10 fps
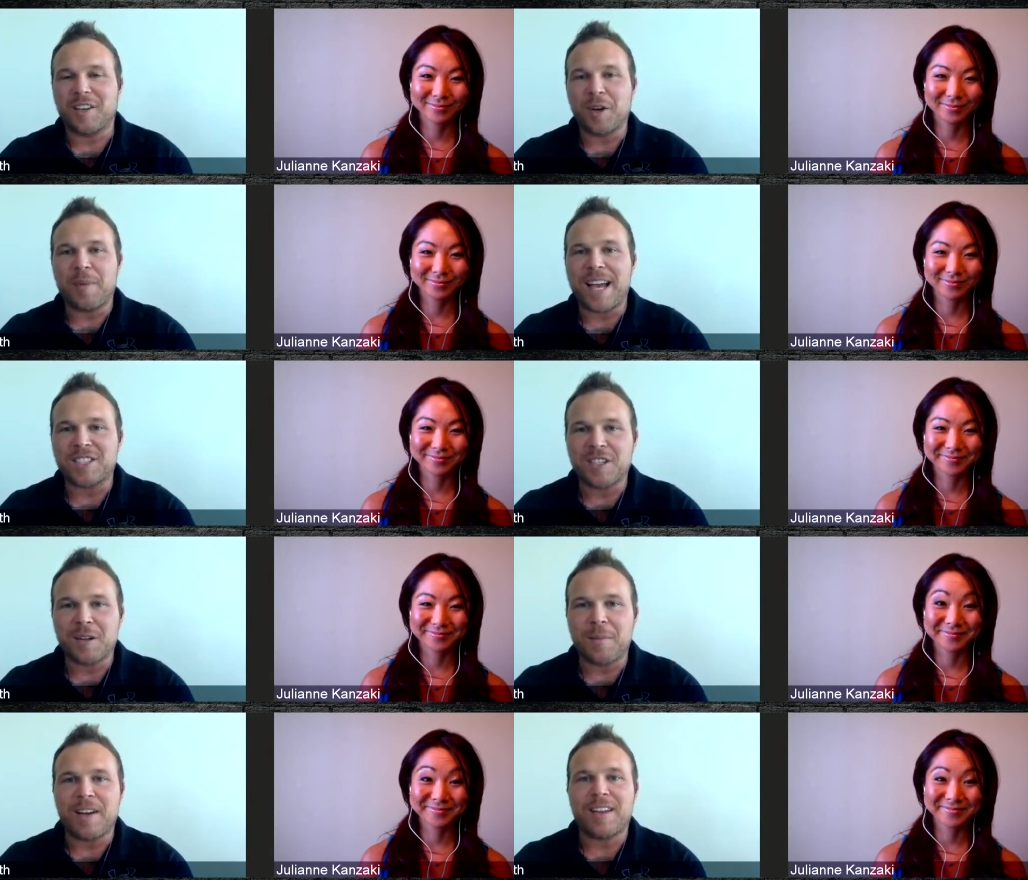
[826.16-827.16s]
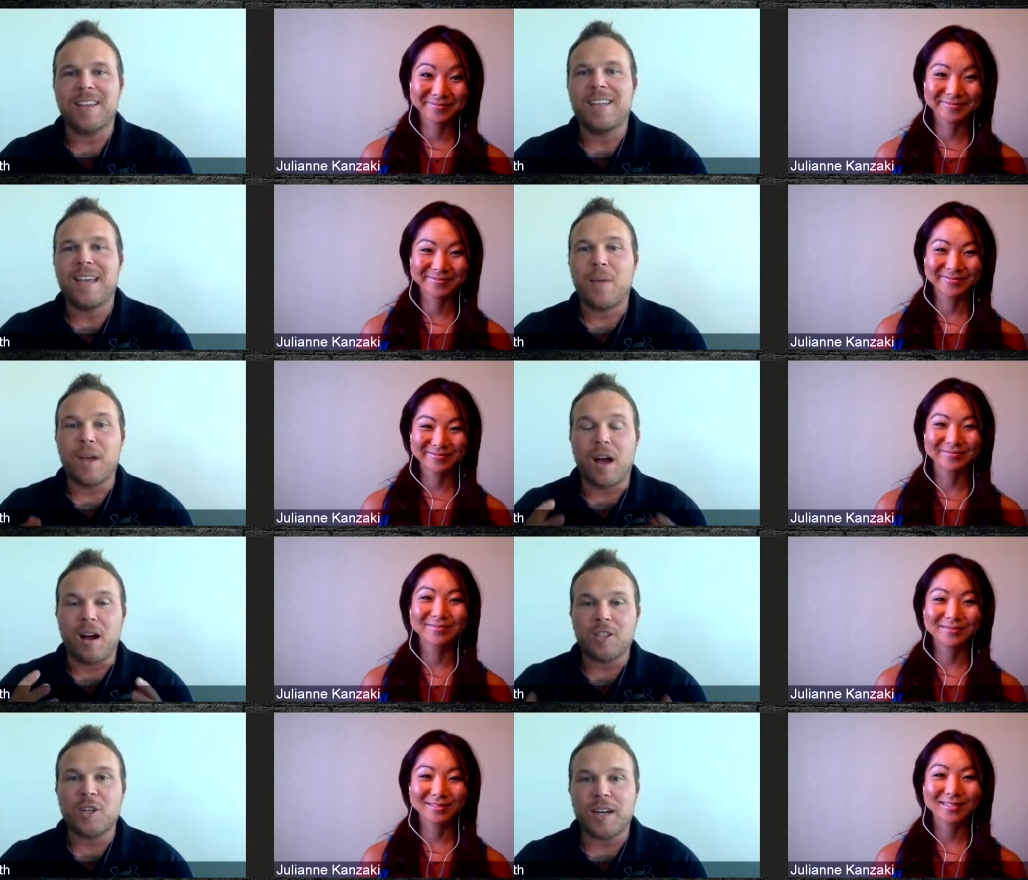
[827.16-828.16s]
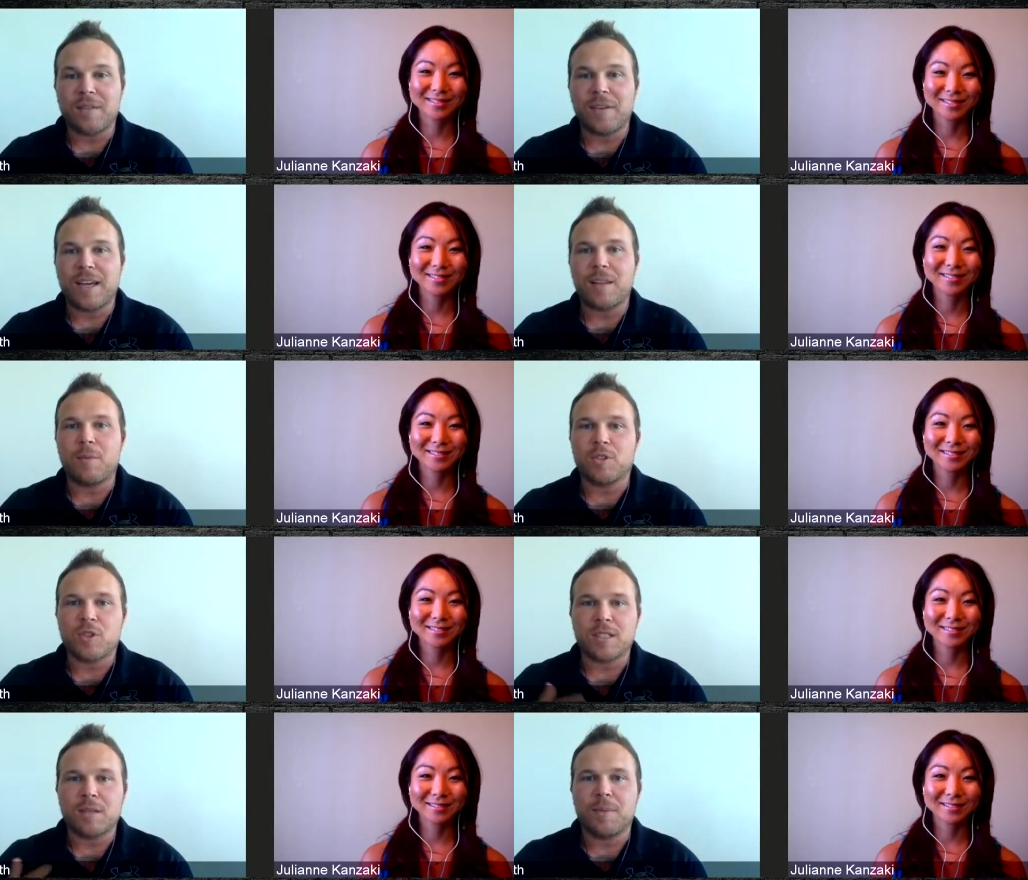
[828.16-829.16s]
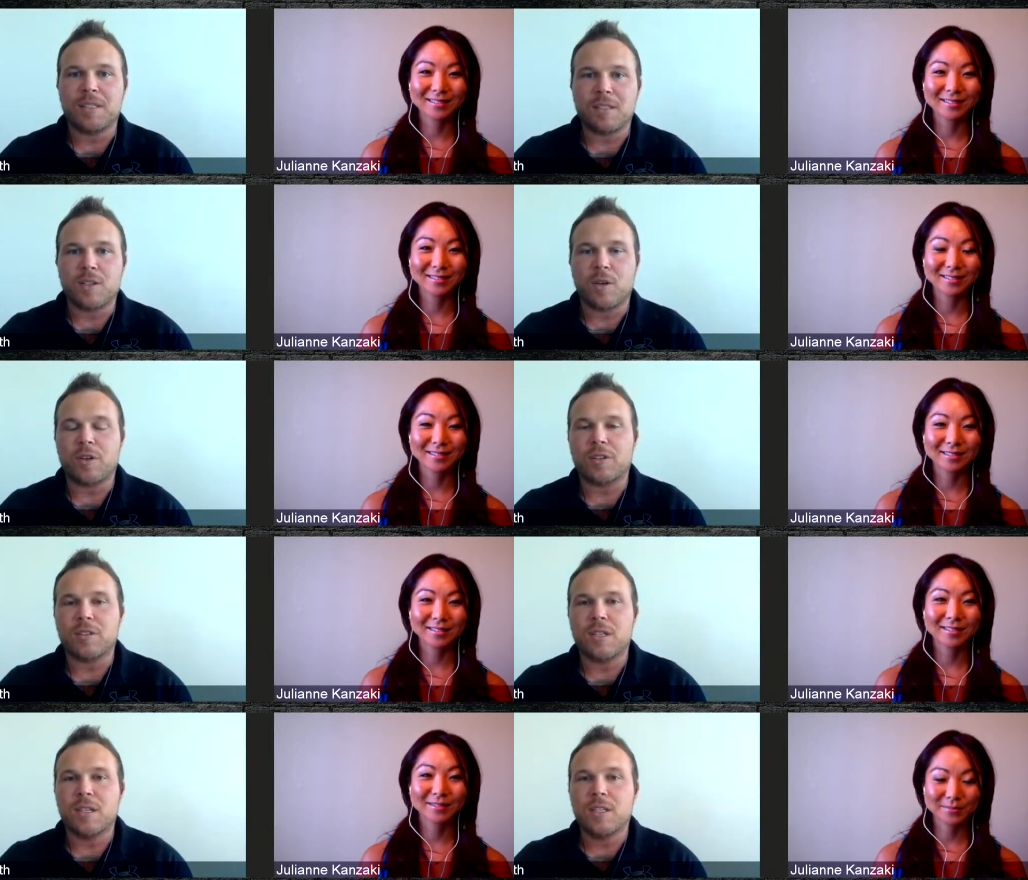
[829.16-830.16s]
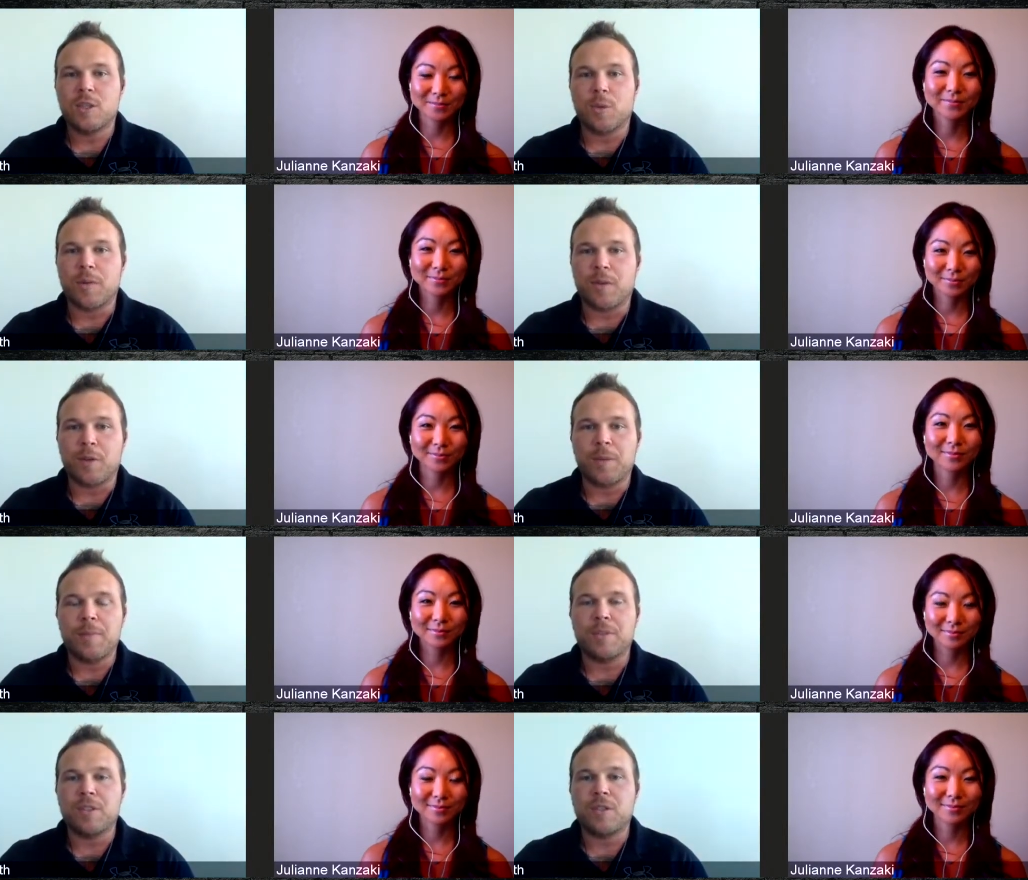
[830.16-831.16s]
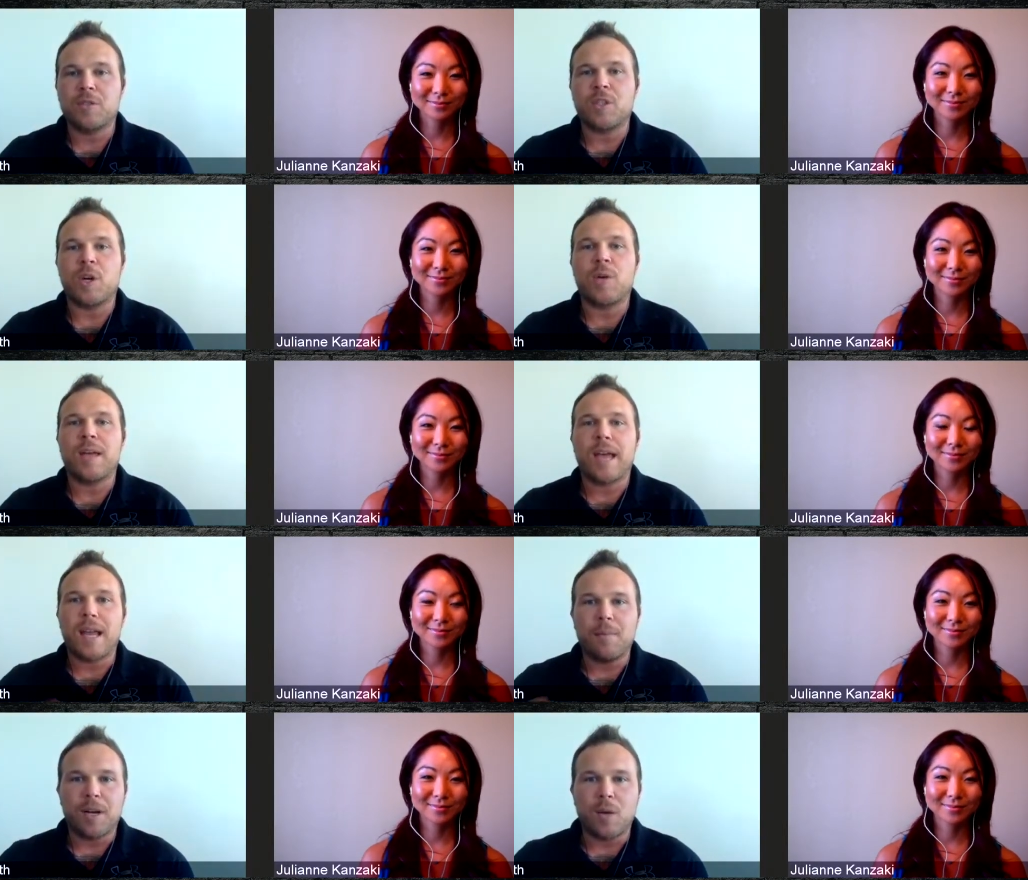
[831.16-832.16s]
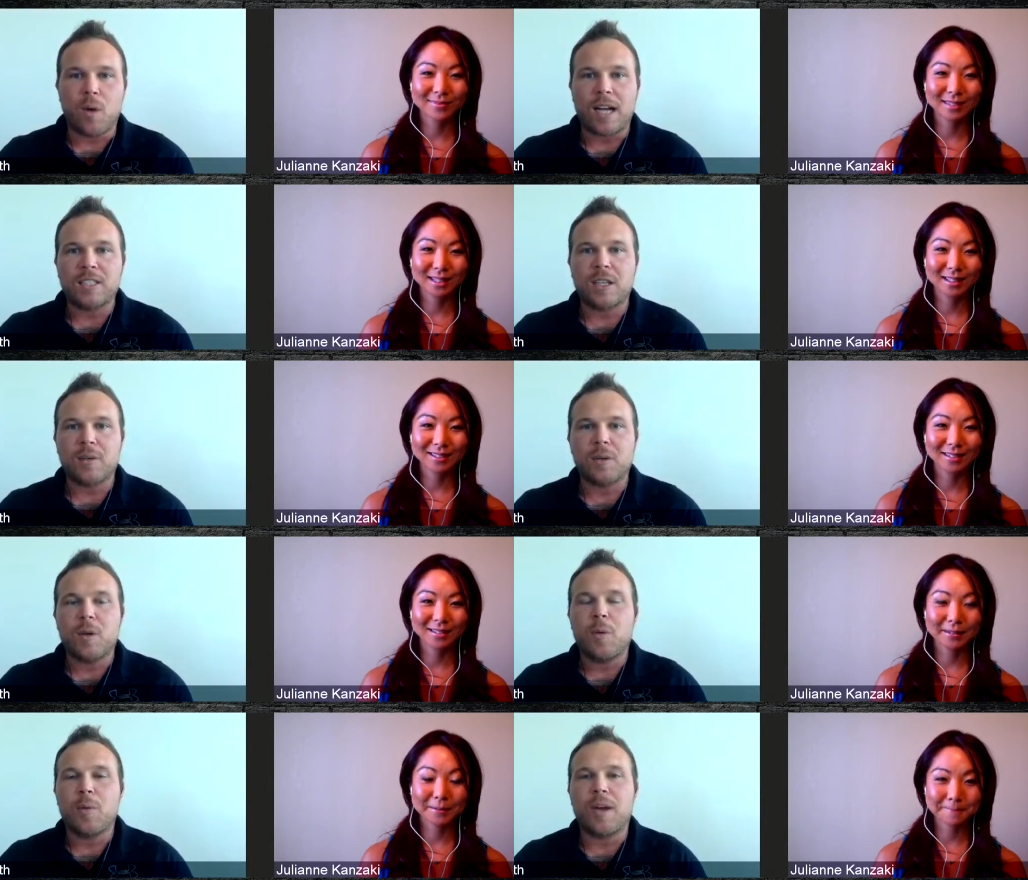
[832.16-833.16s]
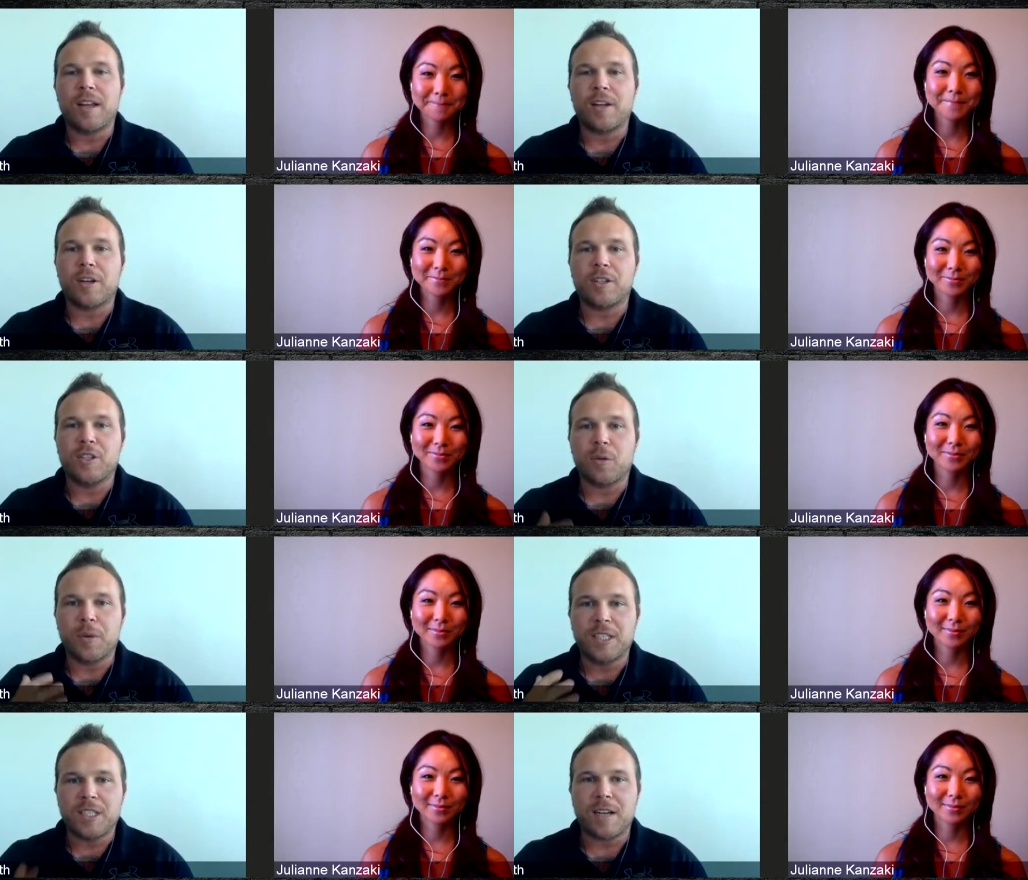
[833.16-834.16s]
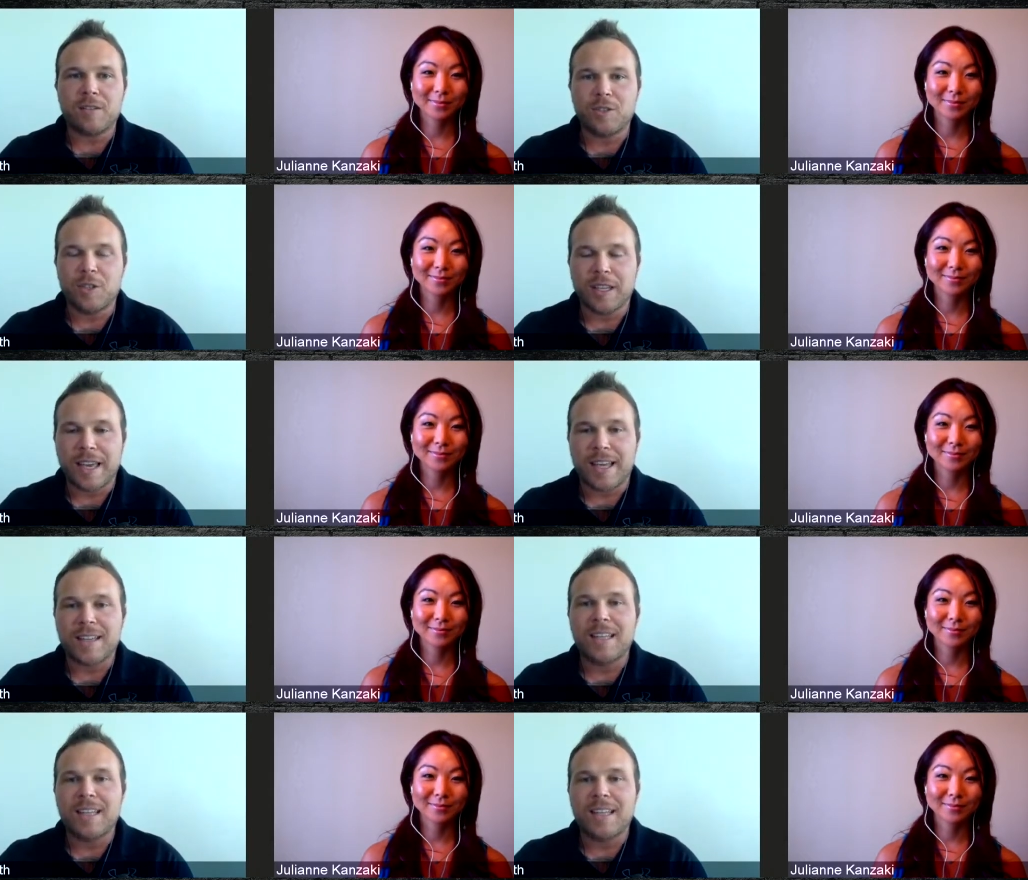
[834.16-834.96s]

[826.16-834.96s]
Speaker 1: you're passionate about it. And we are trying to find the most trusted business owners to refer people to. So anybody watching, we want to encourage you to reach out to Julianne,